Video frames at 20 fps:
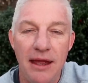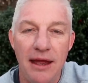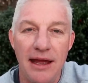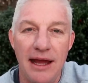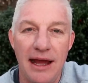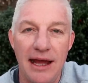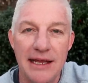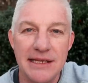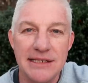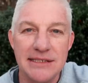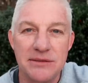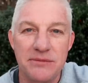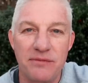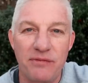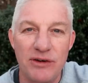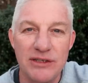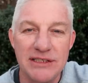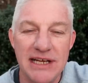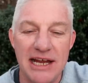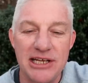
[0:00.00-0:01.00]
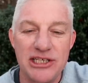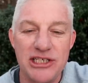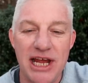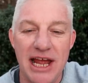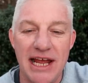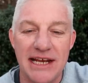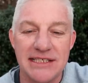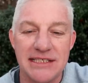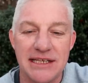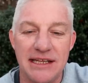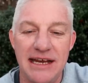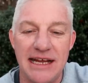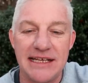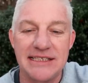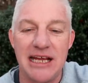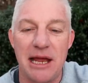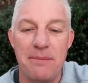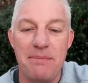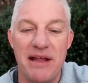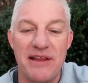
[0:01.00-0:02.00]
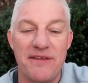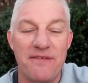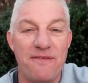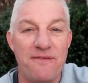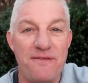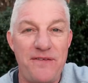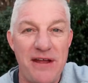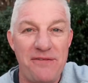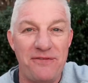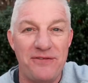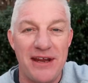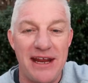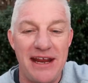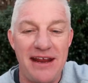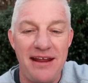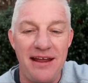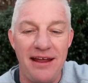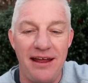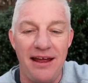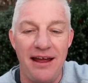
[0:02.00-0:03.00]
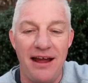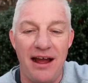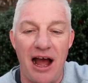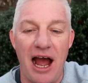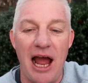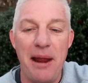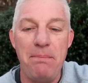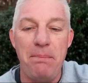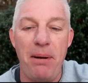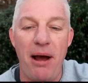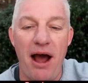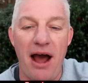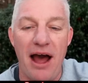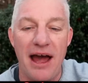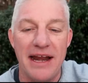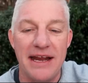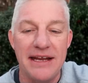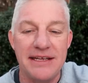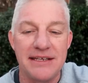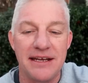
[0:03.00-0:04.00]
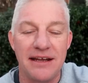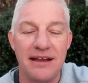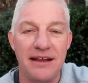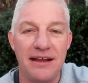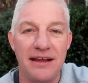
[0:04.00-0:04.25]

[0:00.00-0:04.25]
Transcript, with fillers: Uh, first guy checks, the next guy bets 50, I pot it,